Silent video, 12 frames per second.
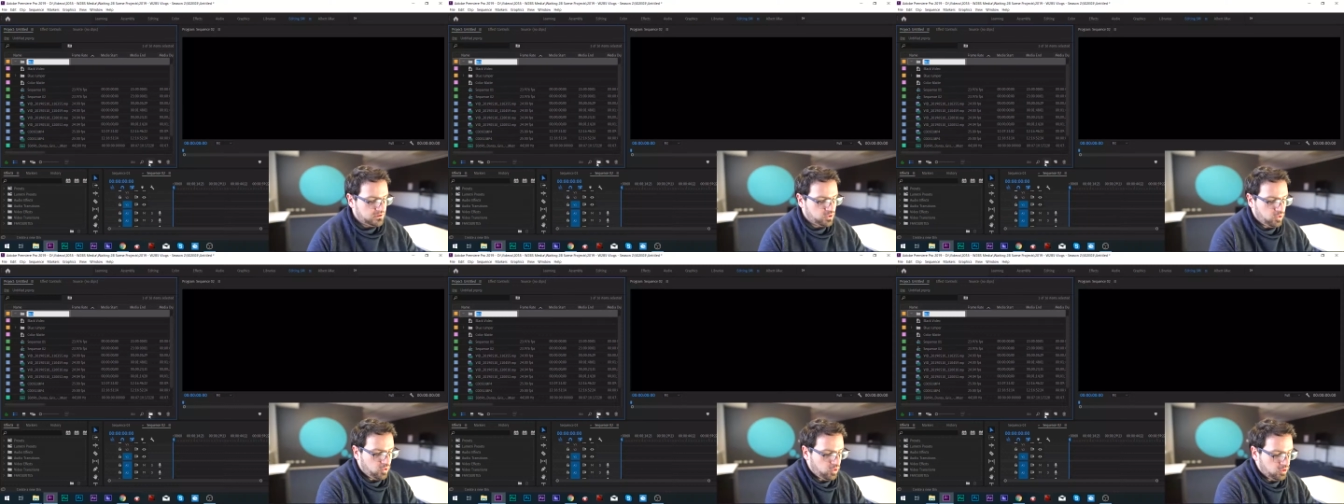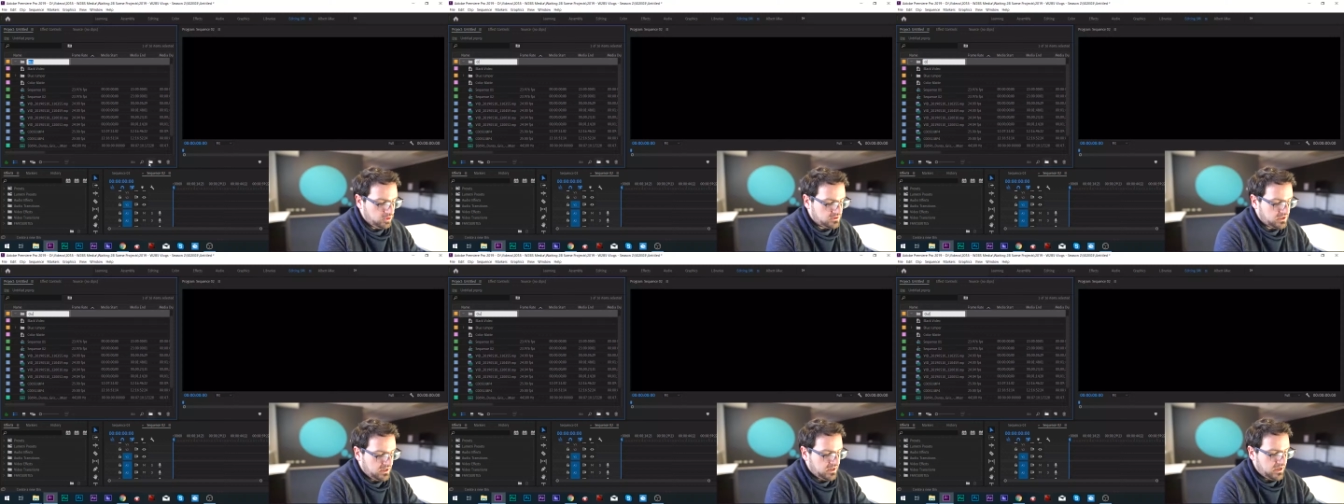and call
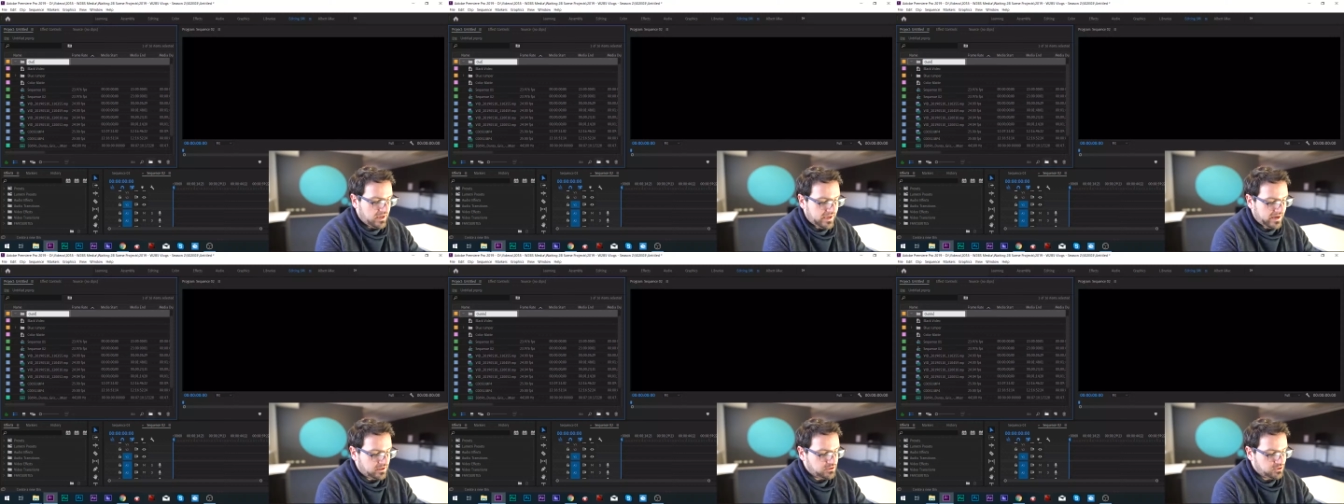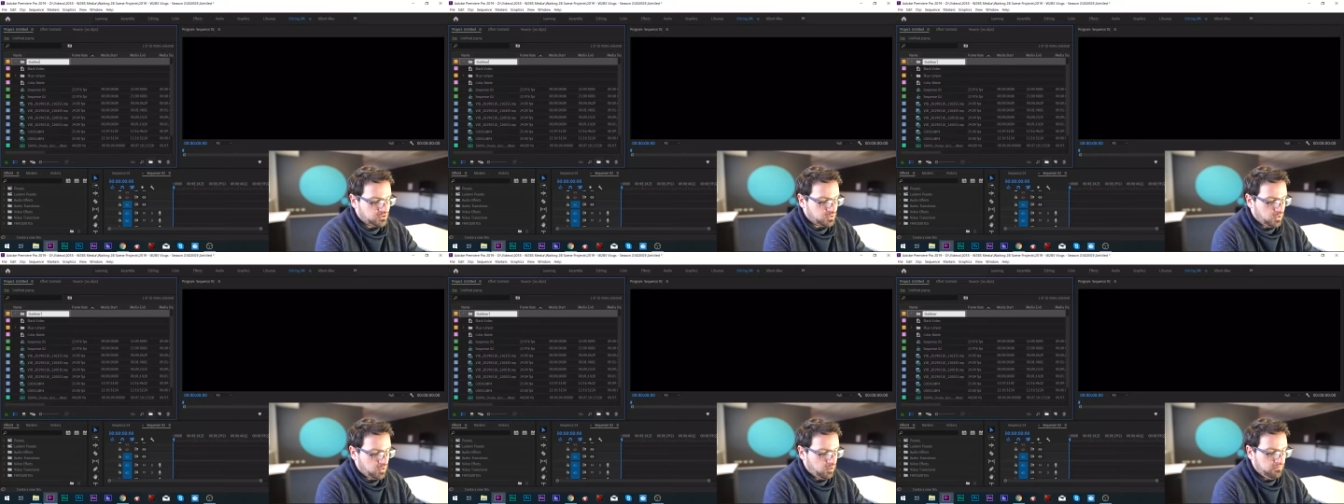it
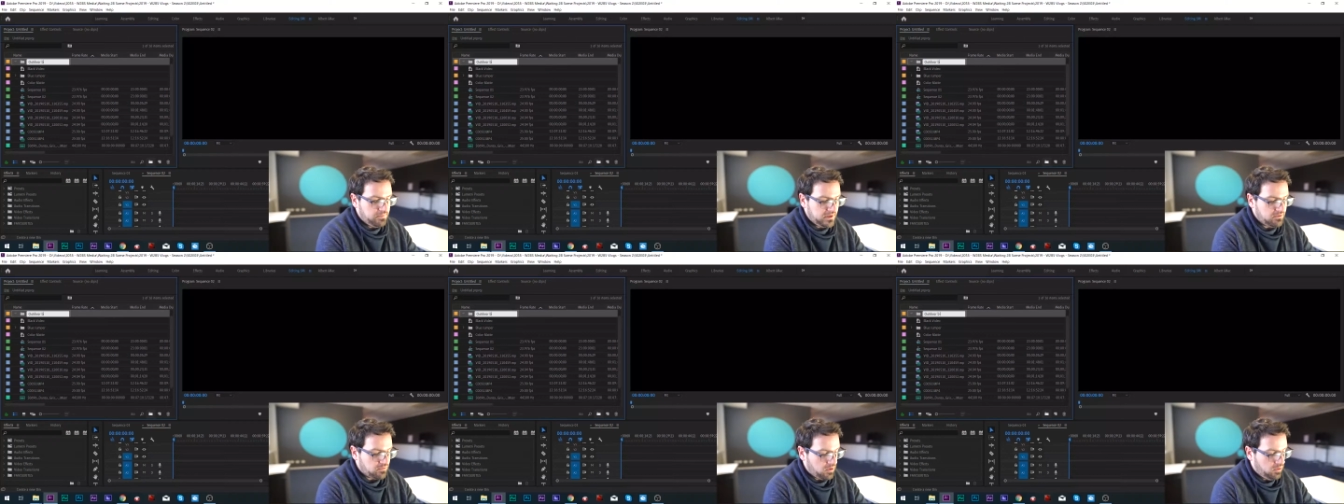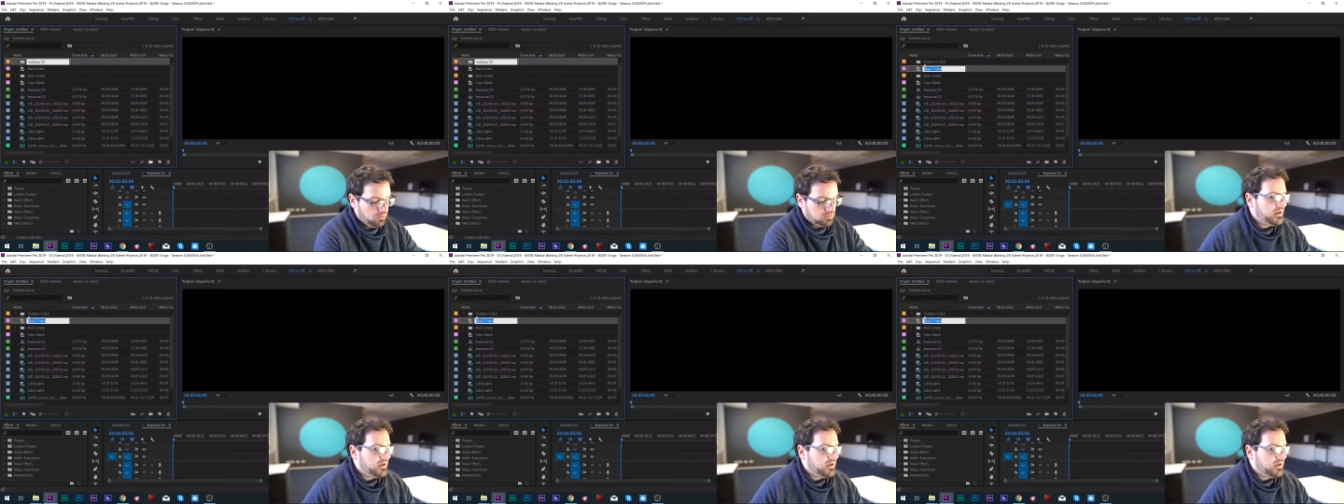outdoor B-roll.